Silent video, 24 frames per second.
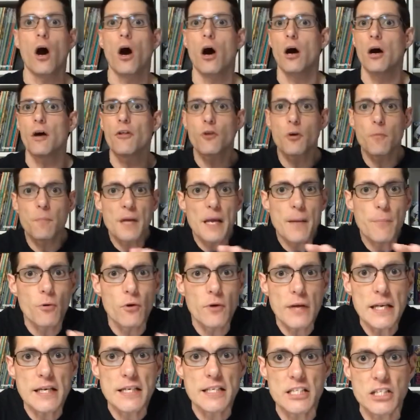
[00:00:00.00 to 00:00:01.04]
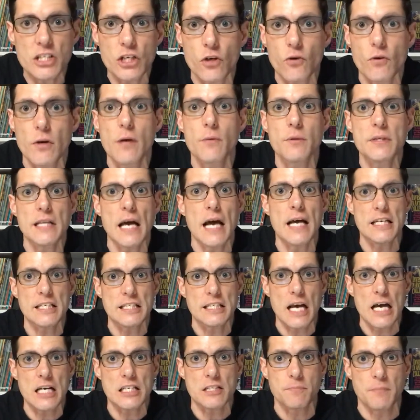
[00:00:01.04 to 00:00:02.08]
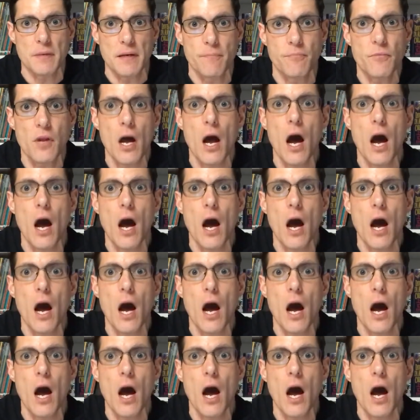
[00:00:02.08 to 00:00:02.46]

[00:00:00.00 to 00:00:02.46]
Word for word: Other people can disagree with that assessment.